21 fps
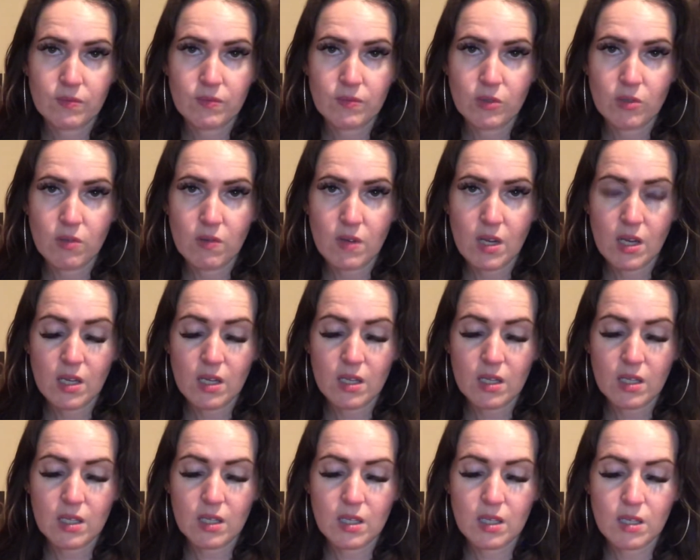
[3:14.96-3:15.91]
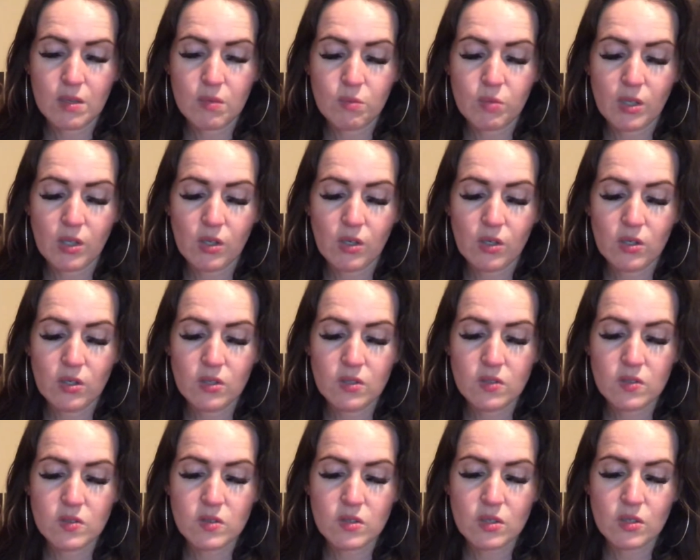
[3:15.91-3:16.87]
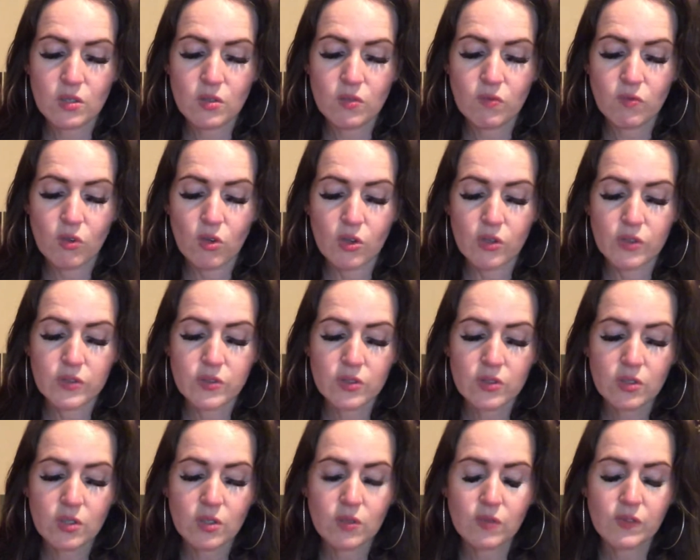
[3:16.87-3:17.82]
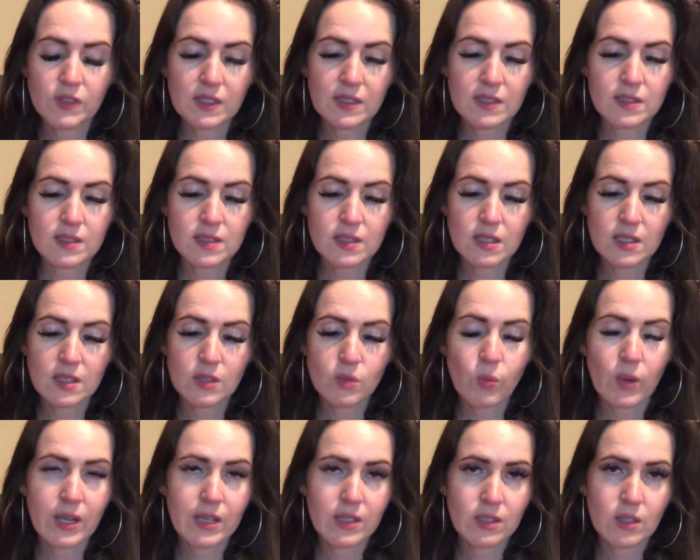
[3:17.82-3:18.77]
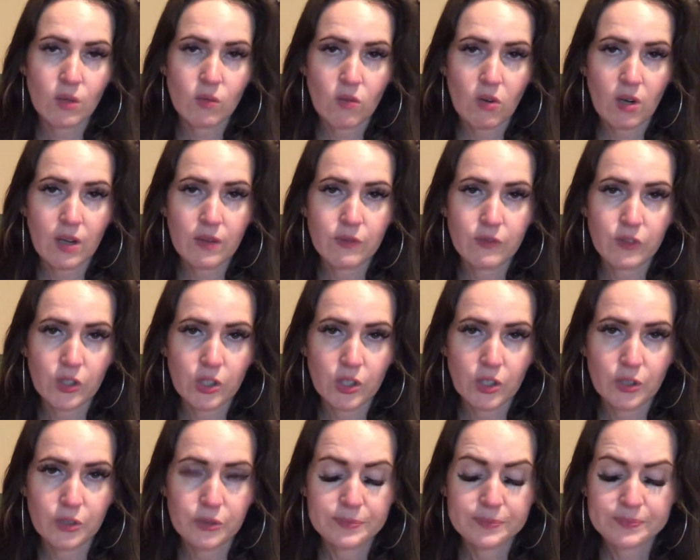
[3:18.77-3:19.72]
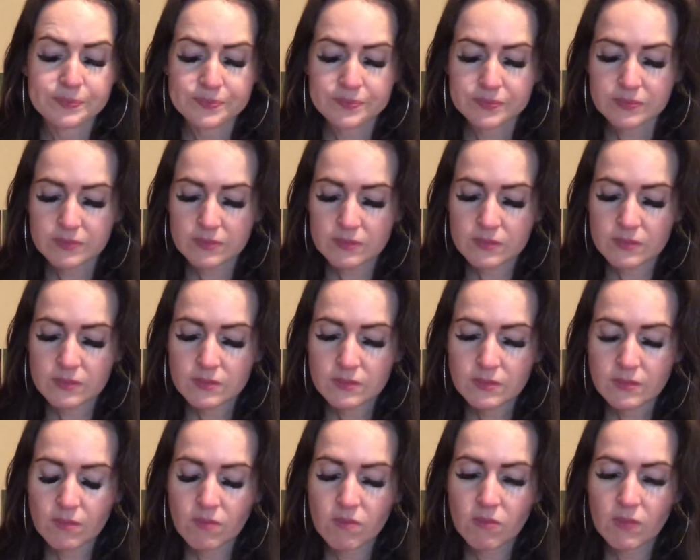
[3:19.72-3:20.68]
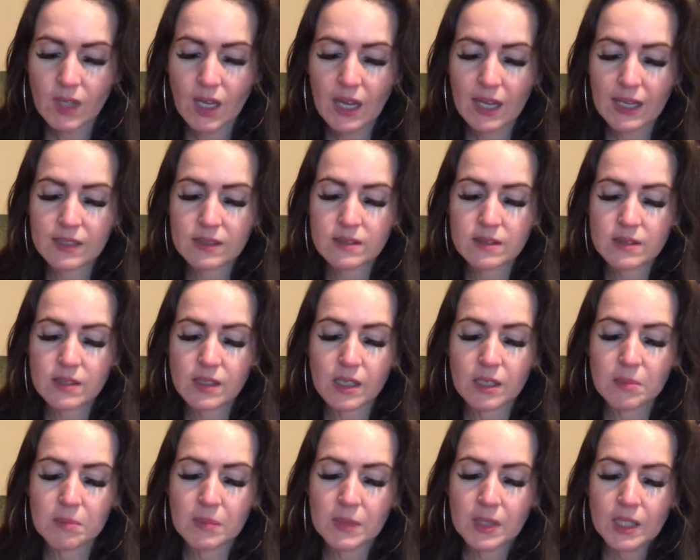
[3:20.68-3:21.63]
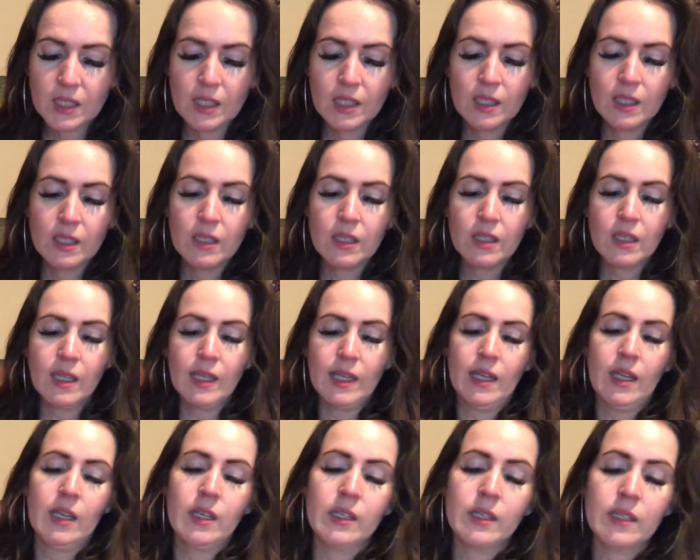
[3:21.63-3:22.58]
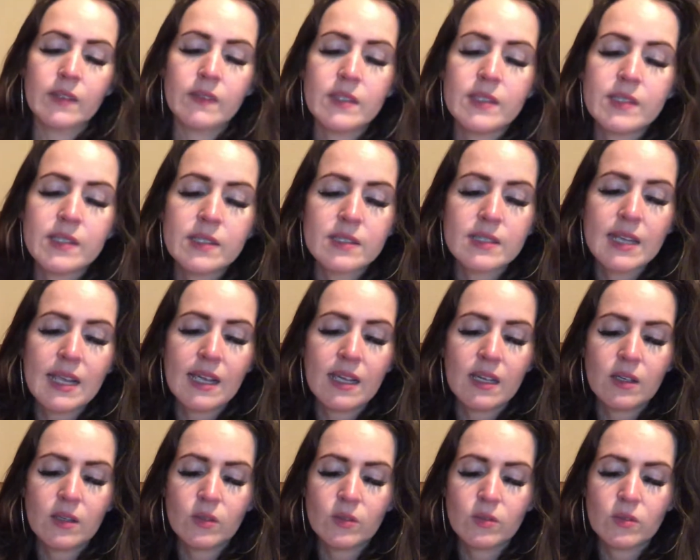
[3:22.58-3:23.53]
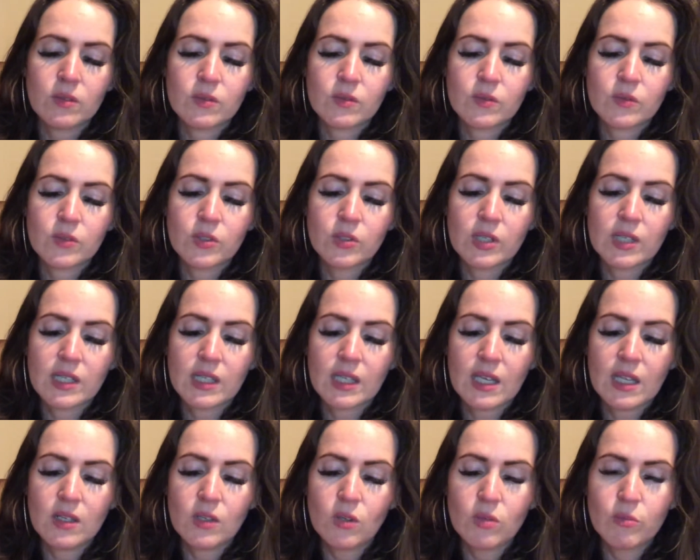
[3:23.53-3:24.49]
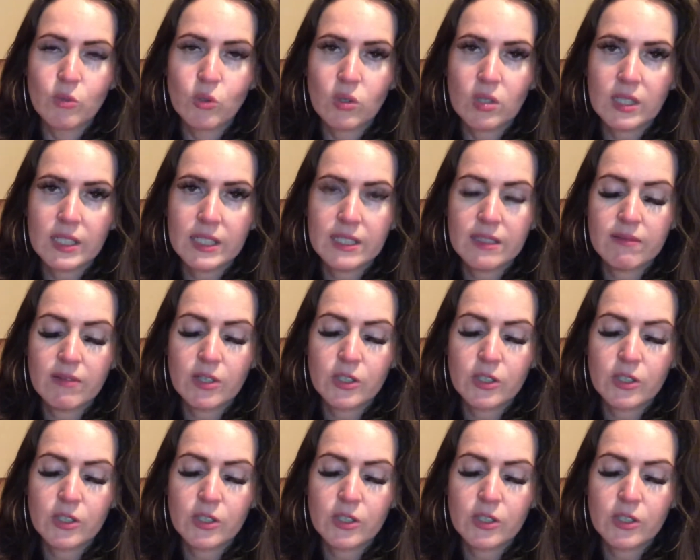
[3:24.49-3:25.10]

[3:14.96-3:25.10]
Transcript: Alright? Because you've got to do things in the way that are right for you. And this is now, you're going to get a lot more clearer.